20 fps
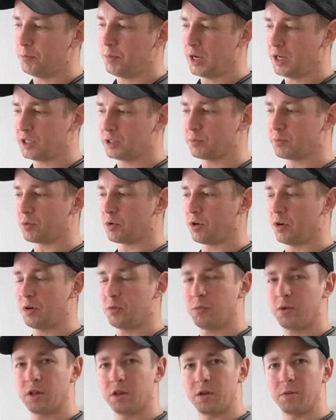
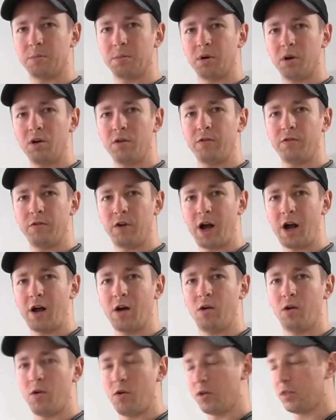baseboard with the
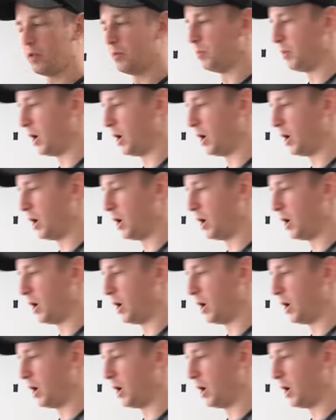profile on the